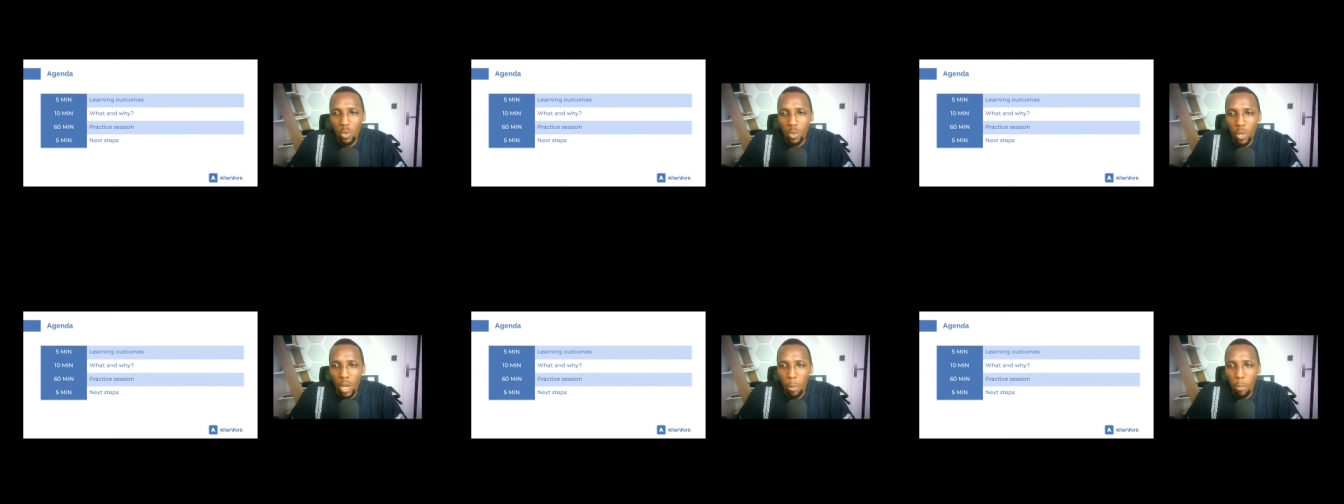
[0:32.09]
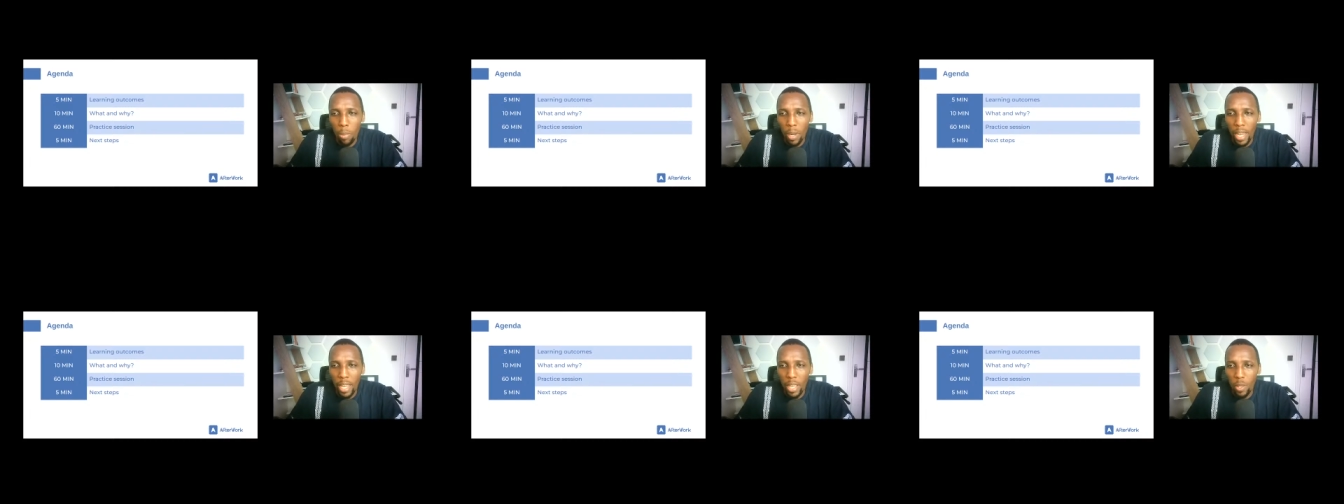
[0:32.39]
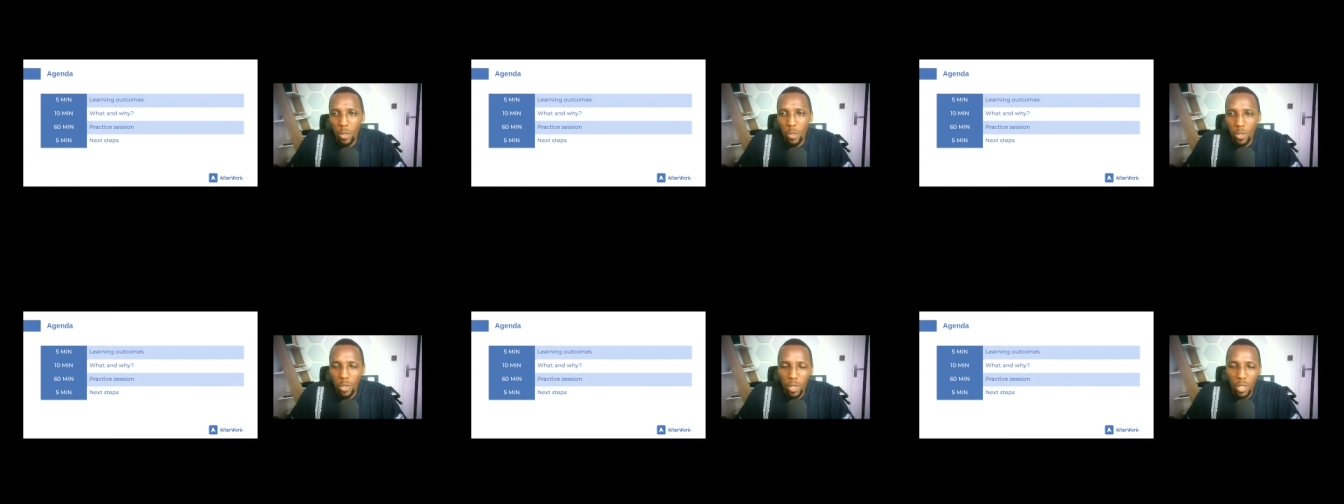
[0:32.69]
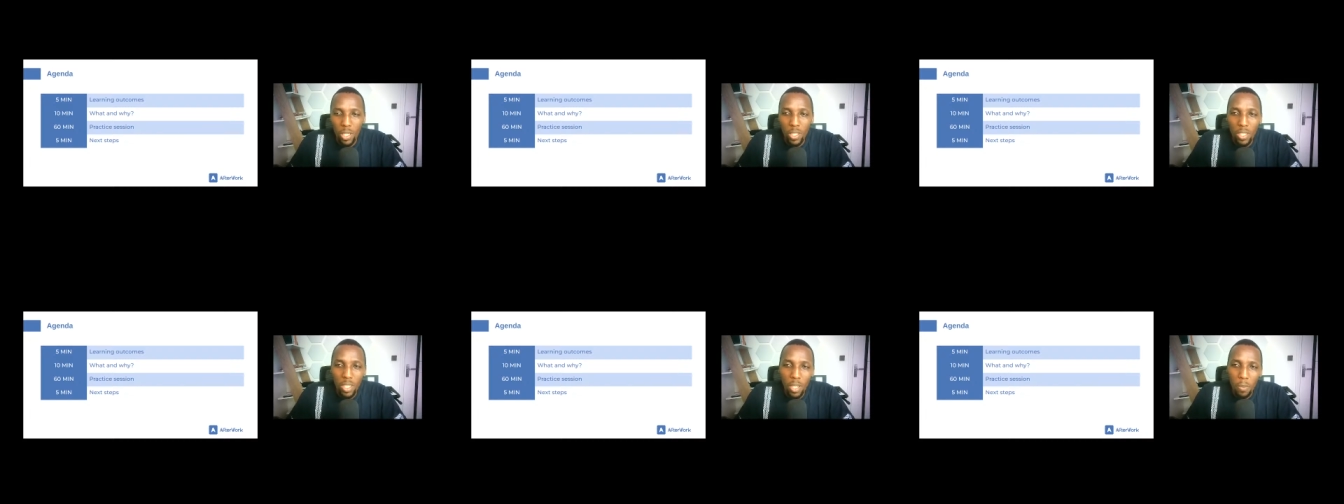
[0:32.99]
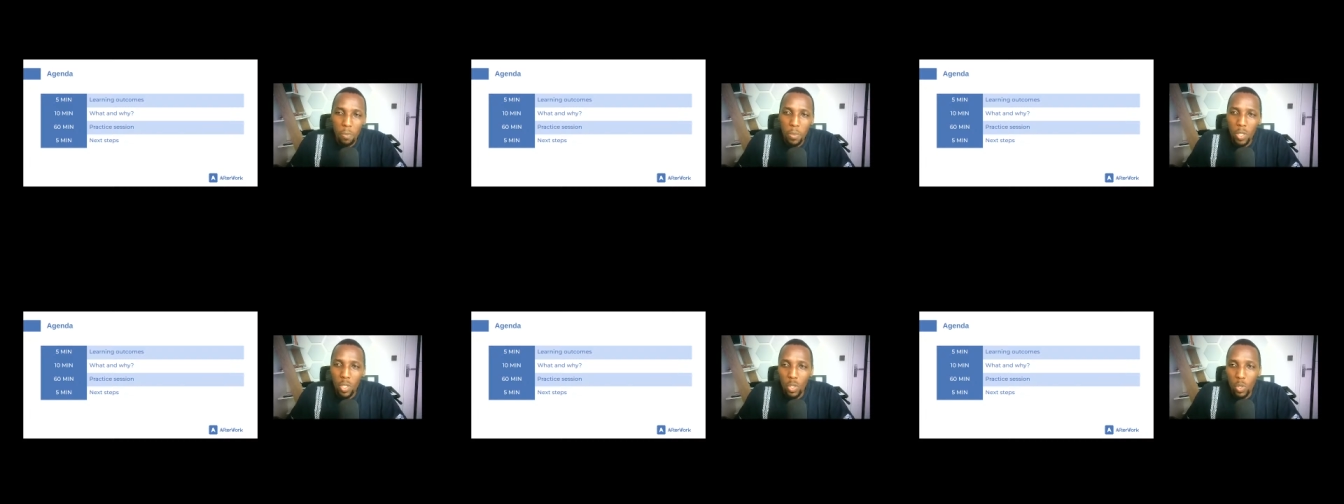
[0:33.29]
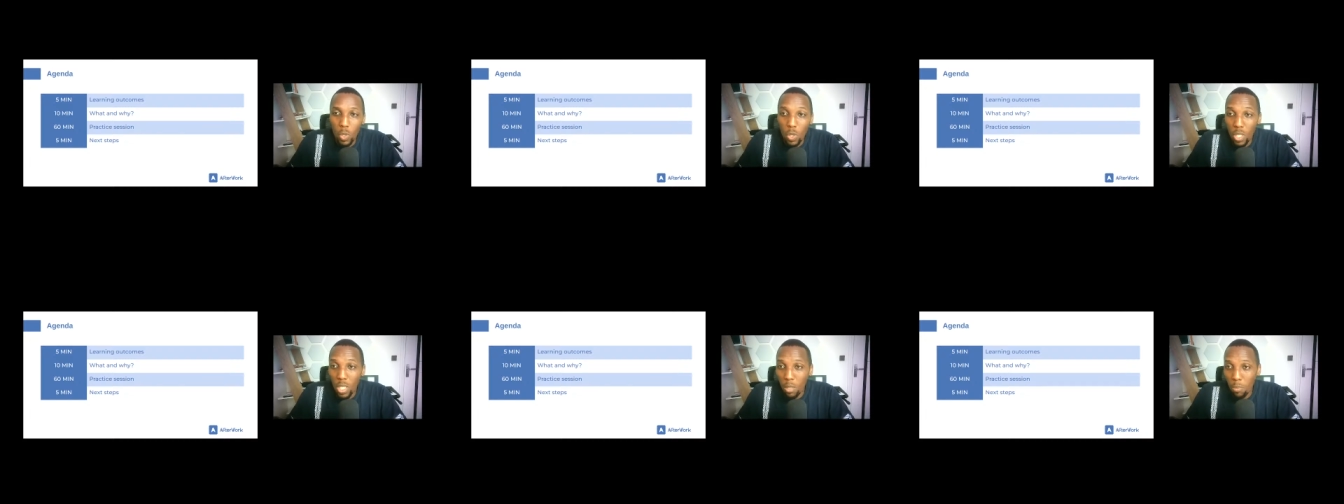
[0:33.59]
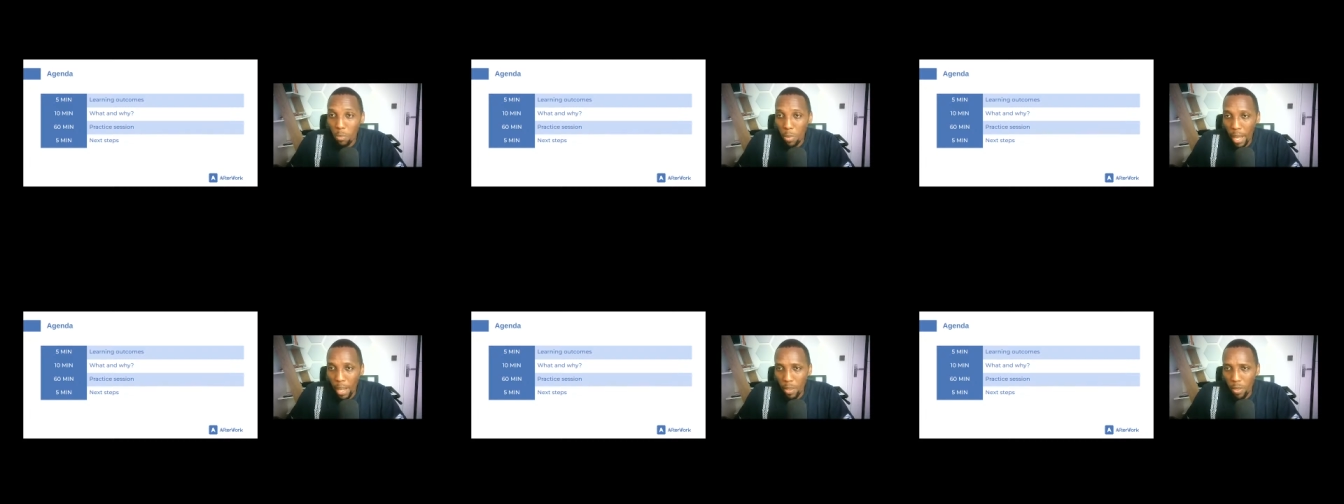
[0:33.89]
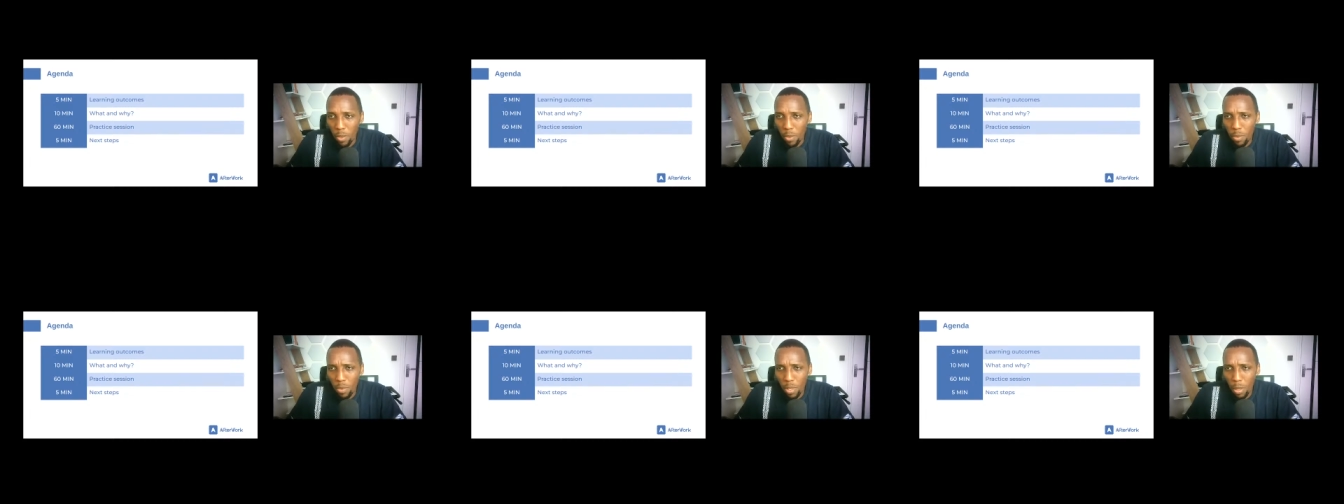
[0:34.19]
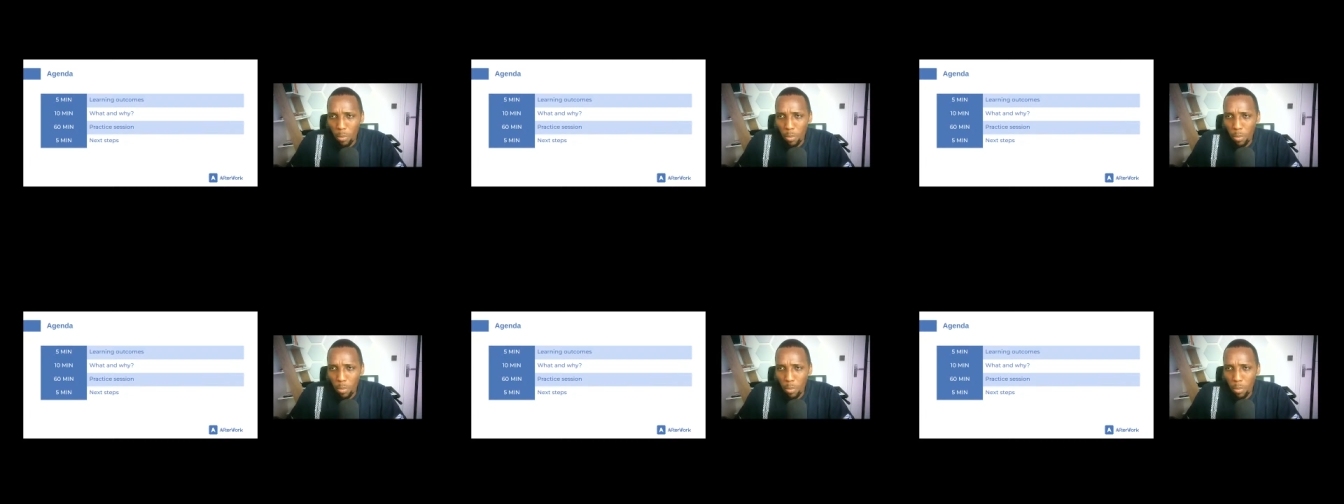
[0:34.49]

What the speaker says: to apply those concepts using Python,